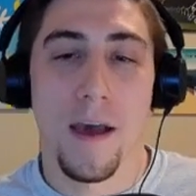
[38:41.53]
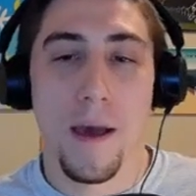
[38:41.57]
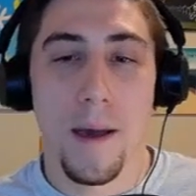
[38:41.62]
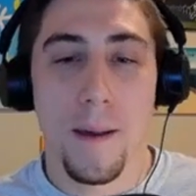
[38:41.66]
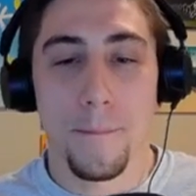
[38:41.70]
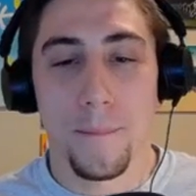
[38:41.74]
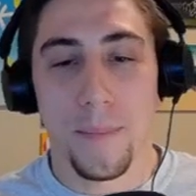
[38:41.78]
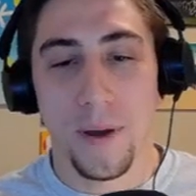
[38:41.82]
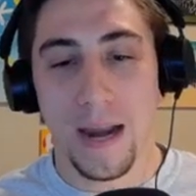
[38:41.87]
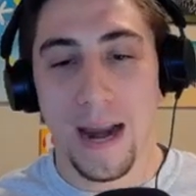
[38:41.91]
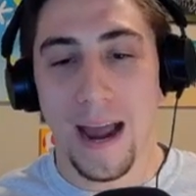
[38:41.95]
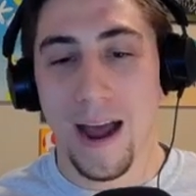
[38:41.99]

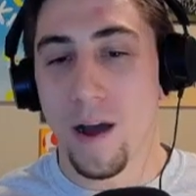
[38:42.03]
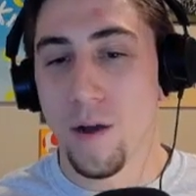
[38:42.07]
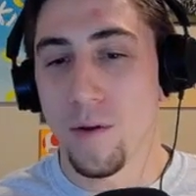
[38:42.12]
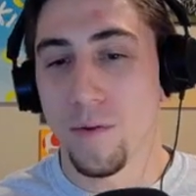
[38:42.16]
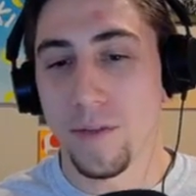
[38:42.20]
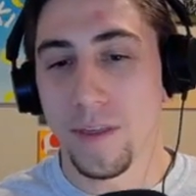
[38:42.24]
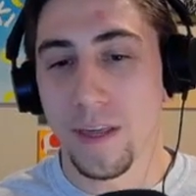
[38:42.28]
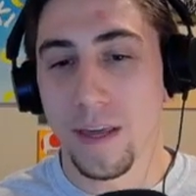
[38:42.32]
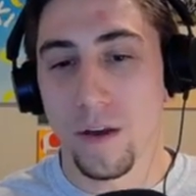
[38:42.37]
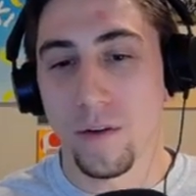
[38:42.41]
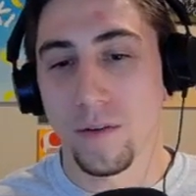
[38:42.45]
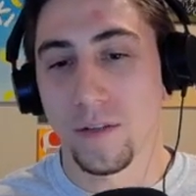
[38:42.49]
But how
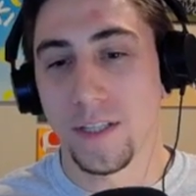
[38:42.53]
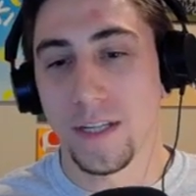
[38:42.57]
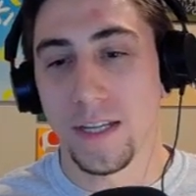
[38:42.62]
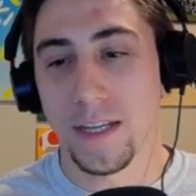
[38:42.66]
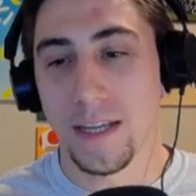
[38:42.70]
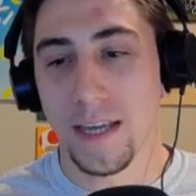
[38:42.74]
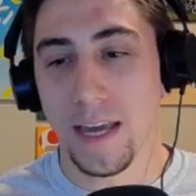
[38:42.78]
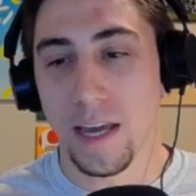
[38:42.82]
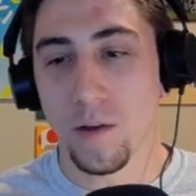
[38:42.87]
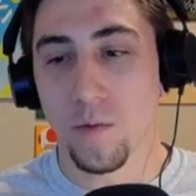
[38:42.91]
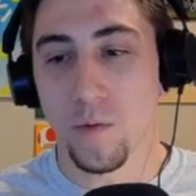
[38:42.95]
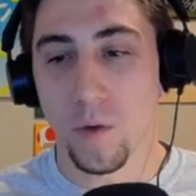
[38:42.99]
the
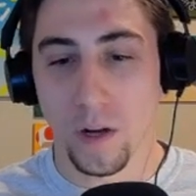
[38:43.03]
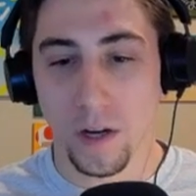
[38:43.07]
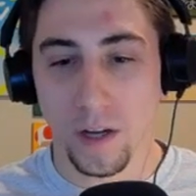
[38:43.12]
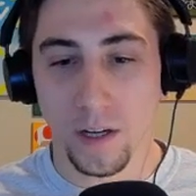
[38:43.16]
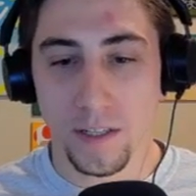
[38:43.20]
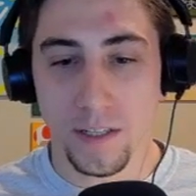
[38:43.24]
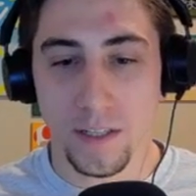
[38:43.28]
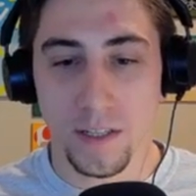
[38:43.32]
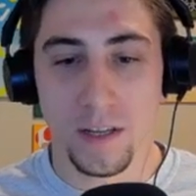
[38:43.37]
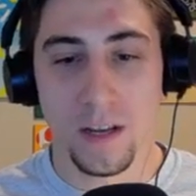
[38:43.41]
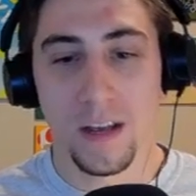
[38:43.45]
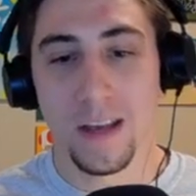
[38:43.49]
OTK
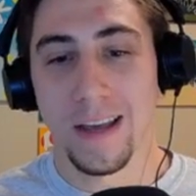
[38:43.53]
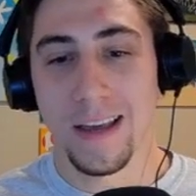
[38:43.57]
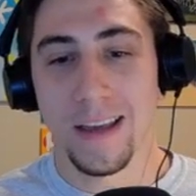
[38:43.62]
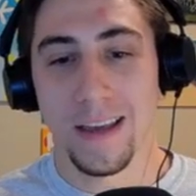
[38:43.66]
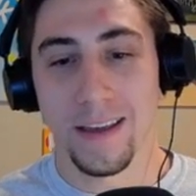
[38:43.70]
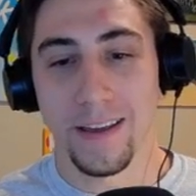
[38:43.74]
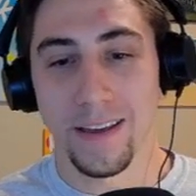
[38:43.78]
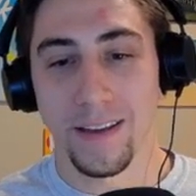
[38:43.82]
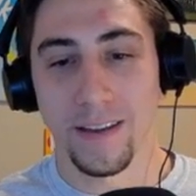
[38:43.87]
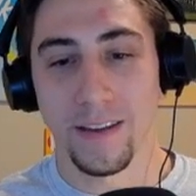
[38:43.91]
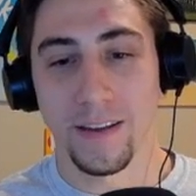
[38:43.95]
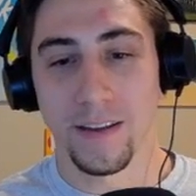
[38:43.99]
works
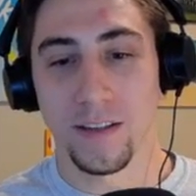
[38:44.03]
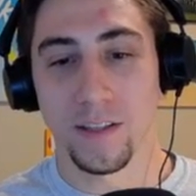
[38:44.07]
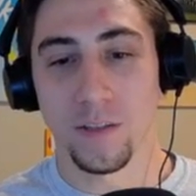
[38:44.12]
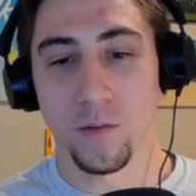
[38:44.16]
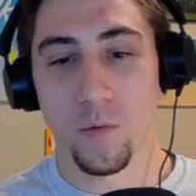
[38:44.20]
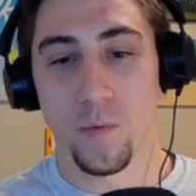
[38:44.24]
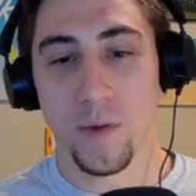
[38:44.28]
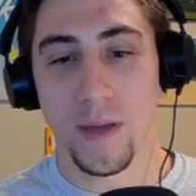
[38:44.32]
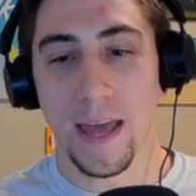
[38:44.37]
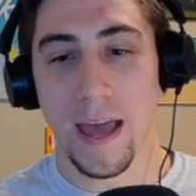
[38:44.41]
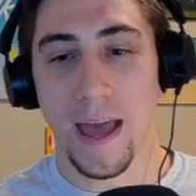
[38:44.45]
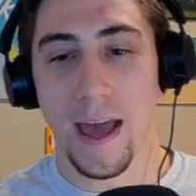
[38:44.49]
is
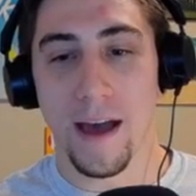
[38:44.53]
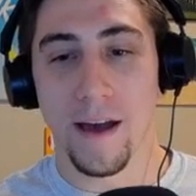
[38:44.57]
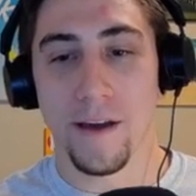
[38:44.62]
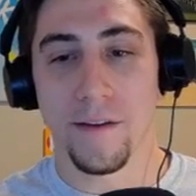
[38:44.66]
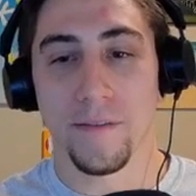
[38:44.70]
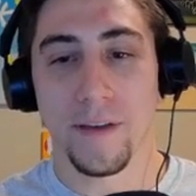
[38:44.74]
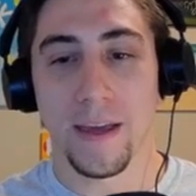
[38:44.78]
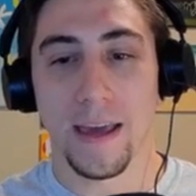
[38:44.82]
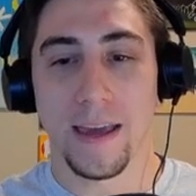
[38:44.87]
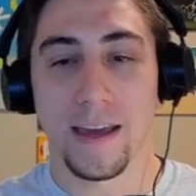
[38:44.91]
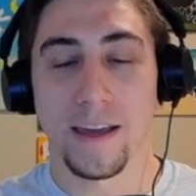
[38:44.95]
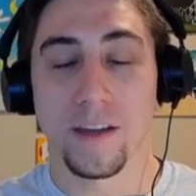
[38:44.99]
we have
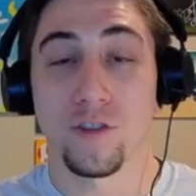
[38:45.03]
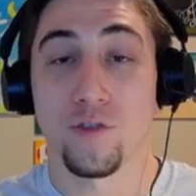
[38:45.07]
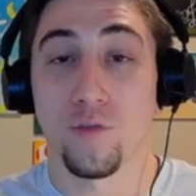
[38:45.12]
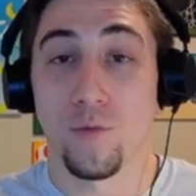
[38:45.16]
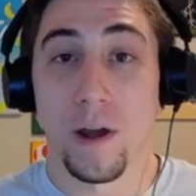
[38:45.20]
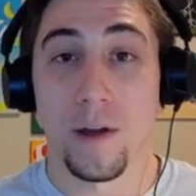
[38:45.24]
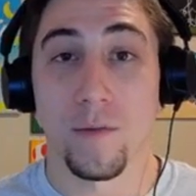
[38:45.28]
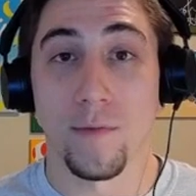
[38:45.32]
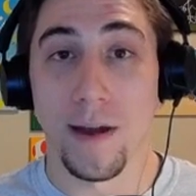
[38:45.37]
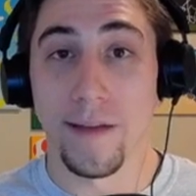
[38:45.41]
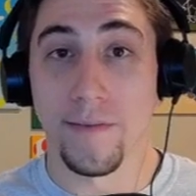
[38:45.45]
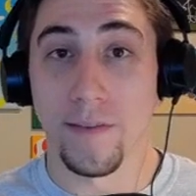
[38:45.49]
a
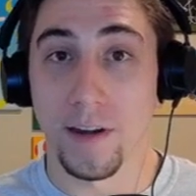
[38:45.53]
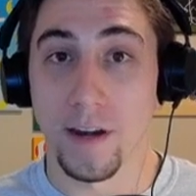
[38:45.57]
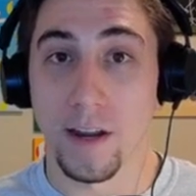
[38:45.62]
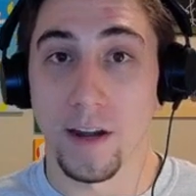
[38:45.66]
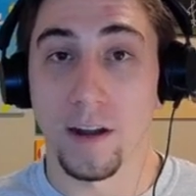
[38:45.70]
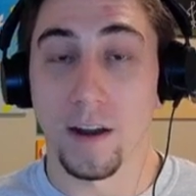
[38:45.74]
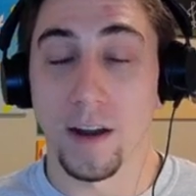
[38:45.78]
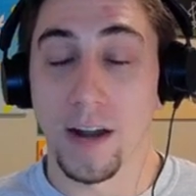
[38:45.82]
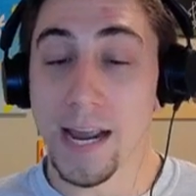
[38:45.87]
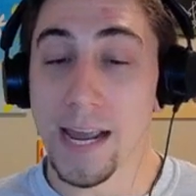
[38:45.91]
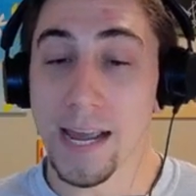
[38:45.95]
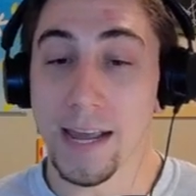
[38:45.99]
Raven in
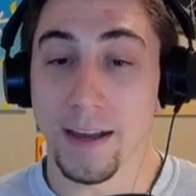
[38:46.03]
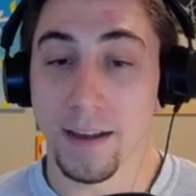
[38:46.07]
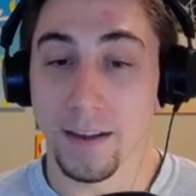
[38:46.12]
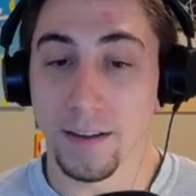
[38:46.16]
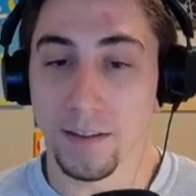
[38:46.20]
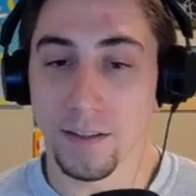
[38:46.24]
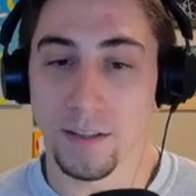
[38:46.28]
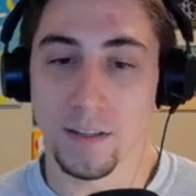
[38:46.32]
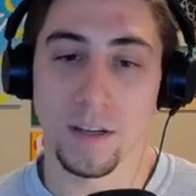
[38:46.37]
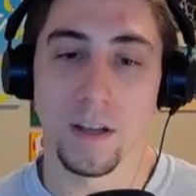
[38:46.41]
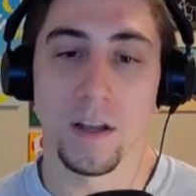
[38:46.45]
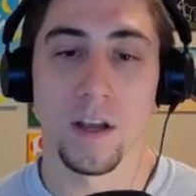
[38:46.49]
our
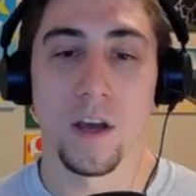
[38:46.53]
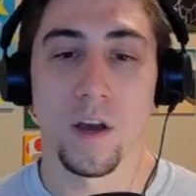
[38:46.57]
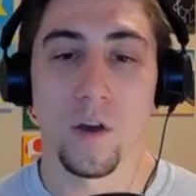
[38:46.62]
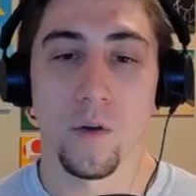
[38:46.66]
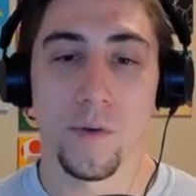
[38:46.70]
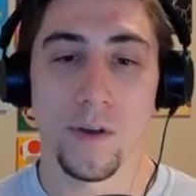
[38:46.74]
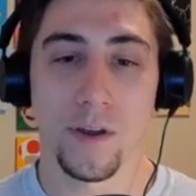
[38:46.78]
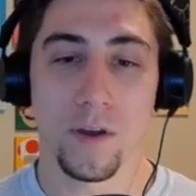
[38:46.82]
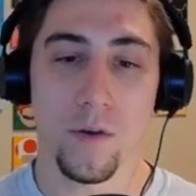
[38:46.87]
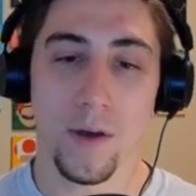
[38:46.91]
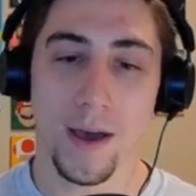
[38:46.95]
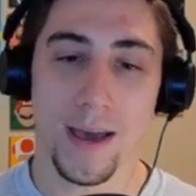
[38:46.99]
hand.
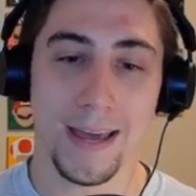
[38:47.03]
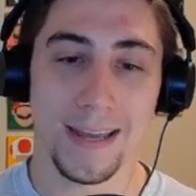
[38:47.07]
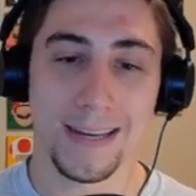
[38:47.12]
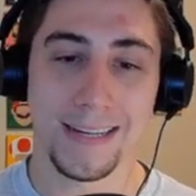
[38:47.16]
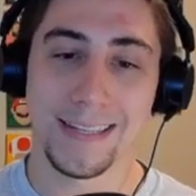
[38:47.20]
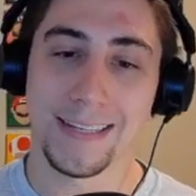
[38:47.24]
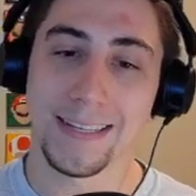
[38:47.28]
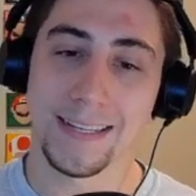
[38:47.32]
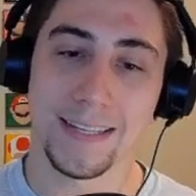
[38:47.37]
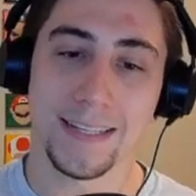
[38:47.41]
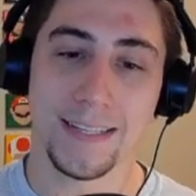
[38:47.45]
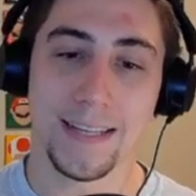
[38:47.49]
We go ahead and
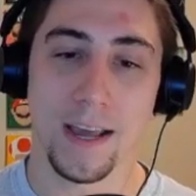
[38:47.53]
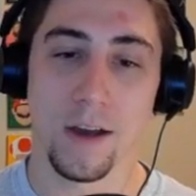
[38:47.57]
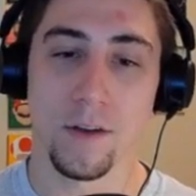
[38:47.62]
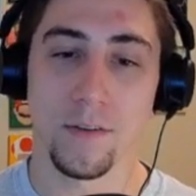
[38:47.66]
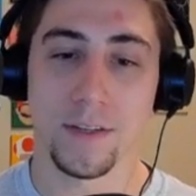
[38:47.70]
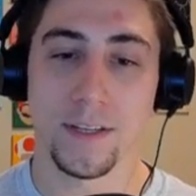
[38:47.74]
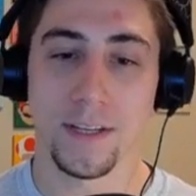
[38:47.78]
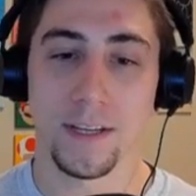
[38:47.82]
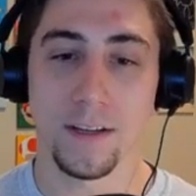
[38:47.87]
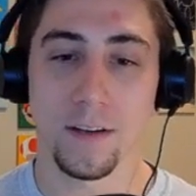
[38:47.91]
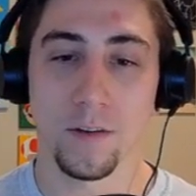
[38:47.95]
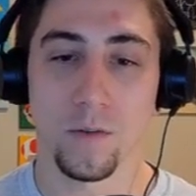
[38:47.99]
discount
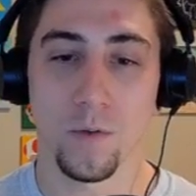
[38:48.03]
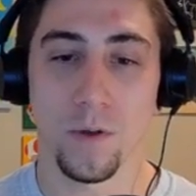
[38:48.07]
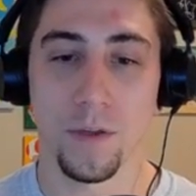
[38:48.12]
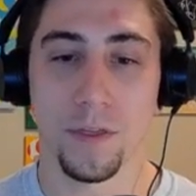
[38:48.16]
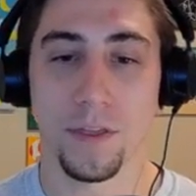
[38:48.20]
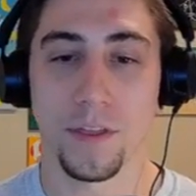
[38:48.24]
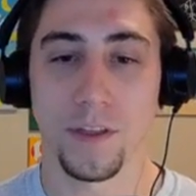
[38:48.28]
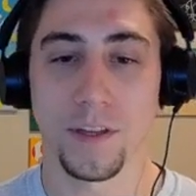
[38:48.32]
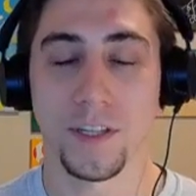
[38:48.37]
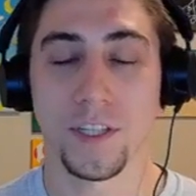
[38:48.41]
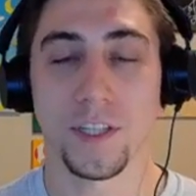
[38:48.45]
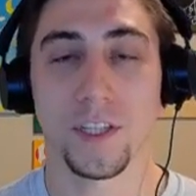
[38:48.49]
it with
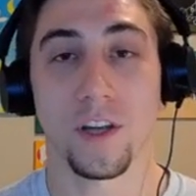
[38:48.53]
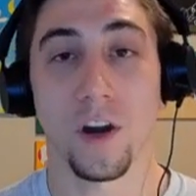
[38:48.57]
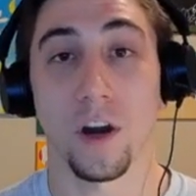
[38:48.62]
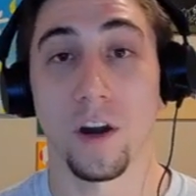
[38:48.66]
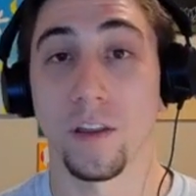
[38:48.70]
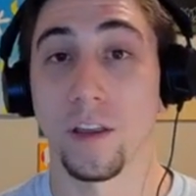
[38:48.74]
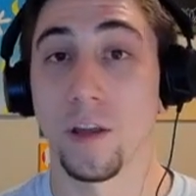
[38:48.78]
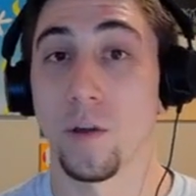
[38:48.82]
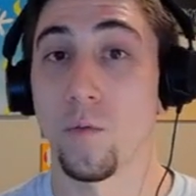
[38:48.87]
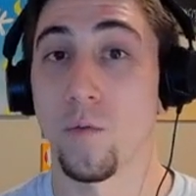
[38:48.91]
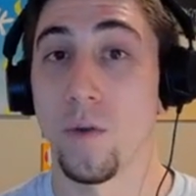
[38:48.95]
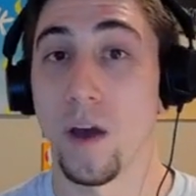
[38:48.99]
the
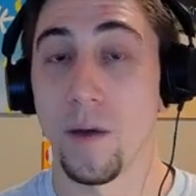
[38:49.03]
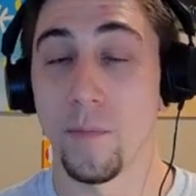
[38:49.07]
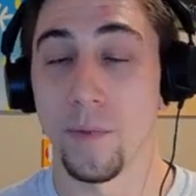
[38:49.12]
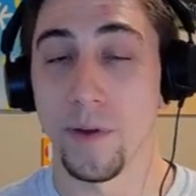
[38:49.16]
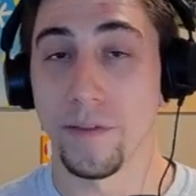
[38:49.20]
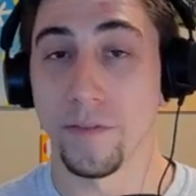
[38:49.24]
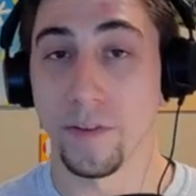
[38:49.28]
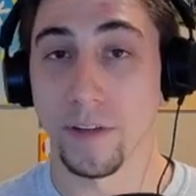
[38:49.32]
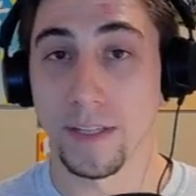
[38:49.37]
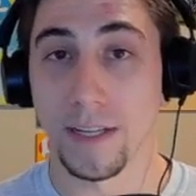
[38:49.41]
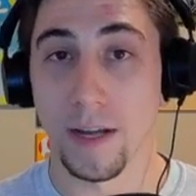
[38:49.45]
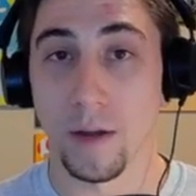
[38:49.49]
Scarlet
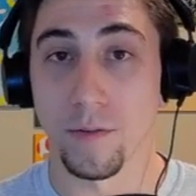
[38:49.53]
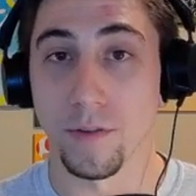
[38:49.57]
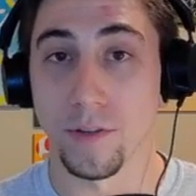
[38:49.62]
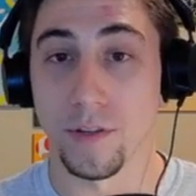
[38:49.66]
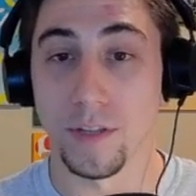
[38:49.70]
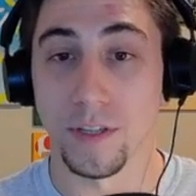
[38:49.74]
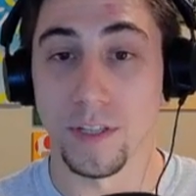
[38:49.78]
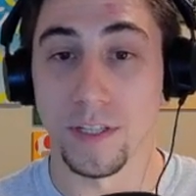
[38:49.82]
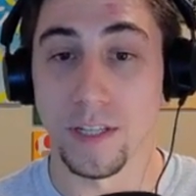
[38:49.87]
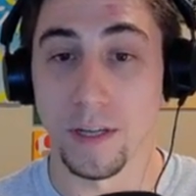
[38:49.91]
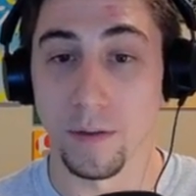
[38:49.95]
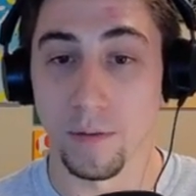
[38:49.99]
Webweaver down to
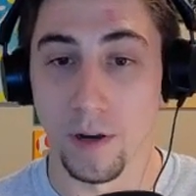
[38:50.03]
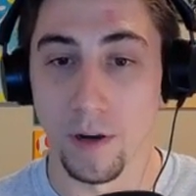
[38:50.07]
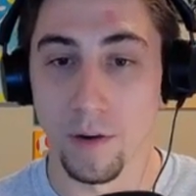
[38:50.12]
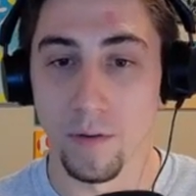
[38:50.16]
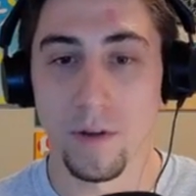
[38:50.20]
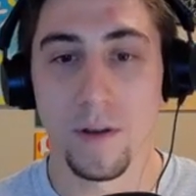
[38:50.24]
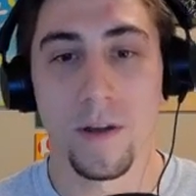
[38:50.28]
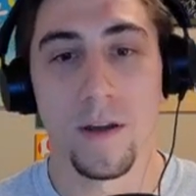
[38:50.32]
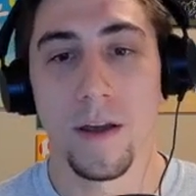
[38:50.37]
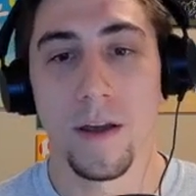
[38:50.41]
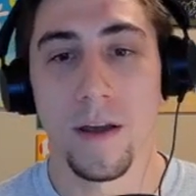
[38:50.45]
0.